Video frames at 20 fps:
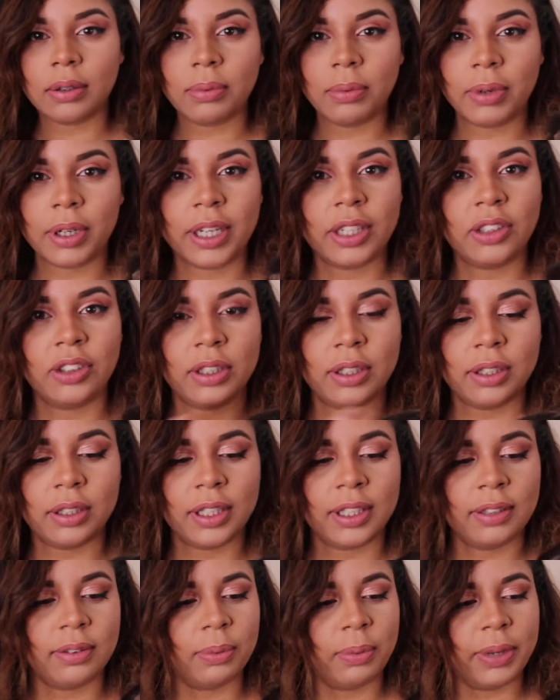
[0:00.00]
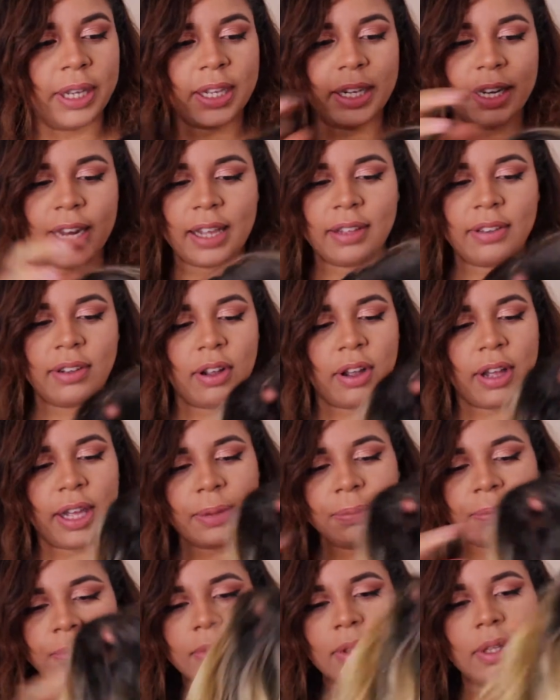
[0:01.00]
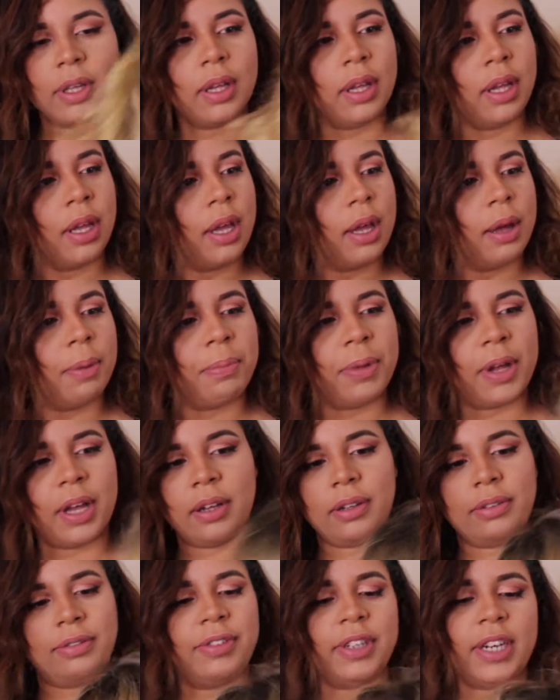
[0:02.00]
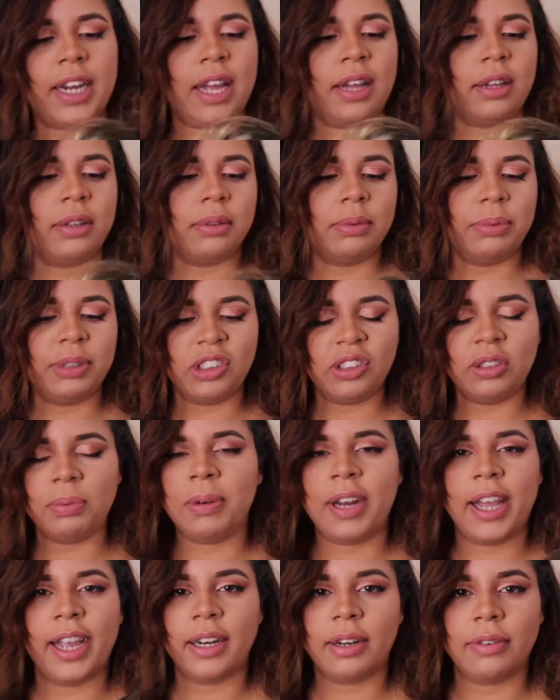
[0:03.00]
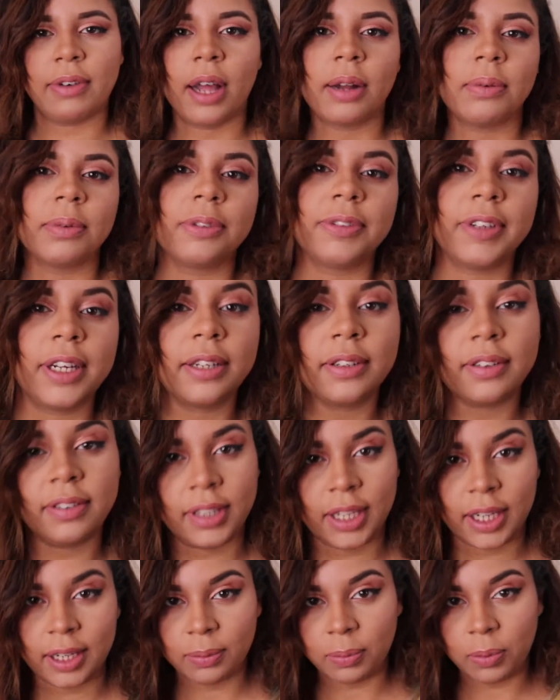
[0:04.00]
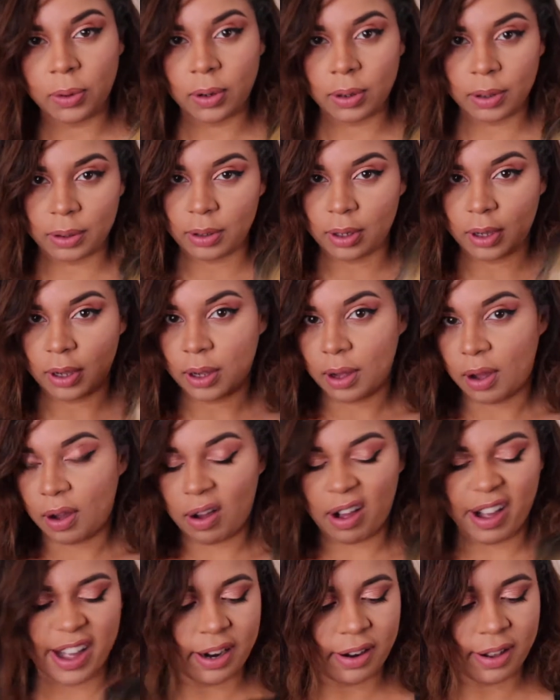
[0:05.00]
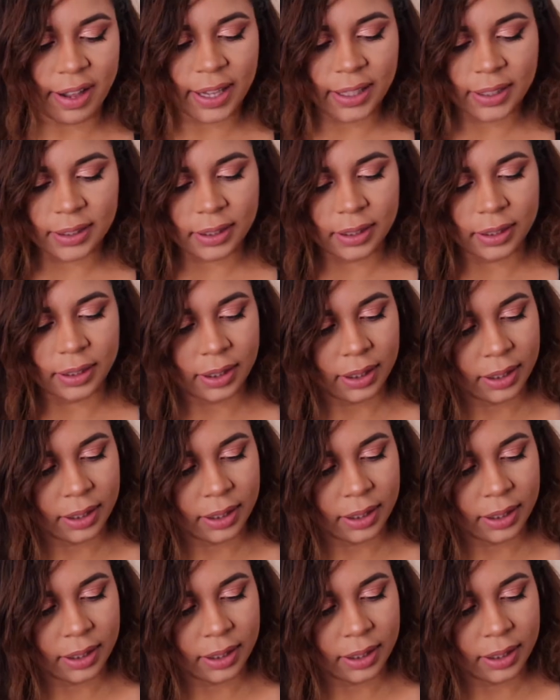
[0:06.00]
when I do this wig next time. But for now, we're just playing around with it and seeing what I like.